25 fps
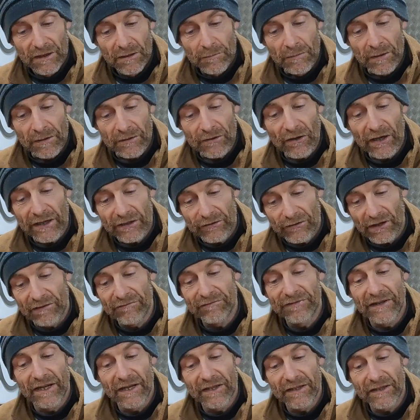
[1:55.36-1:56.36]
My
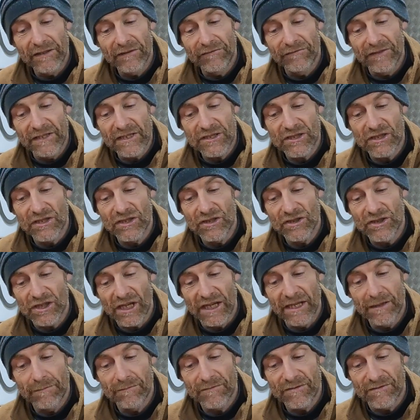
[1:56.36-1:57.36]
great-grandfather, Vincent
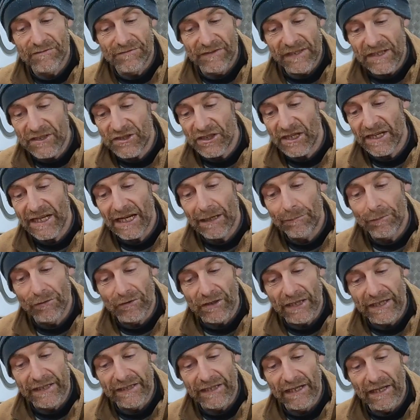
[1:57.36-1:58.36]
James V.J.
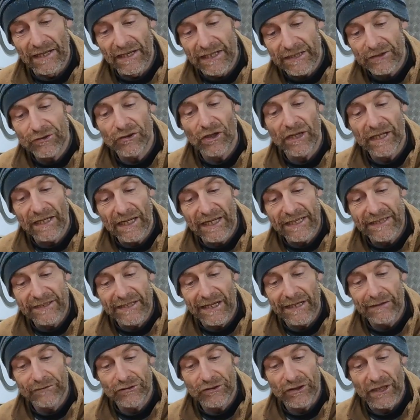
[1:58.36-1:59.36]
Applegate, literally laid
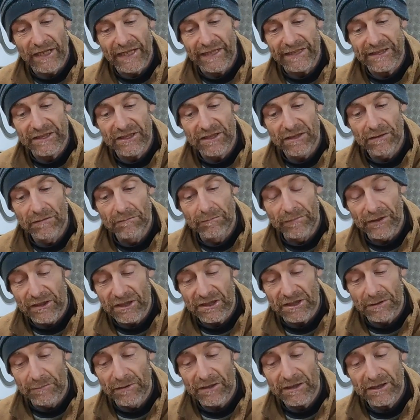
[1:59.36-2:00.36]
down tracks,
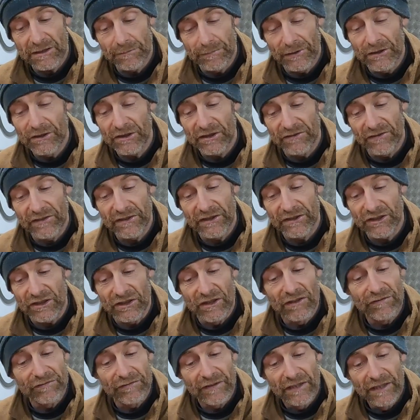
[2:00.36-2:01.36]
because amongst a bunch of other
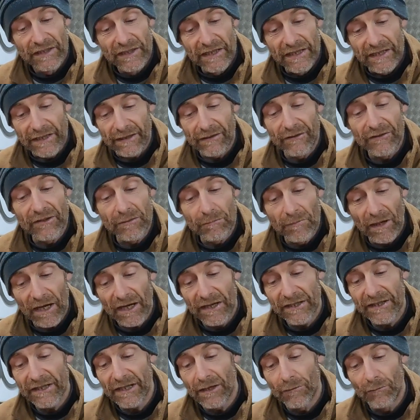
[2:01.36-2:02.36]
stuff, including
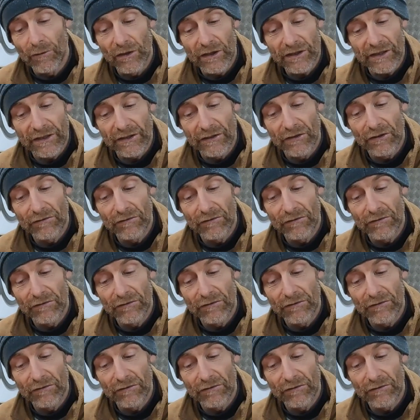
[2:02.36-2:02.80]
mining and working the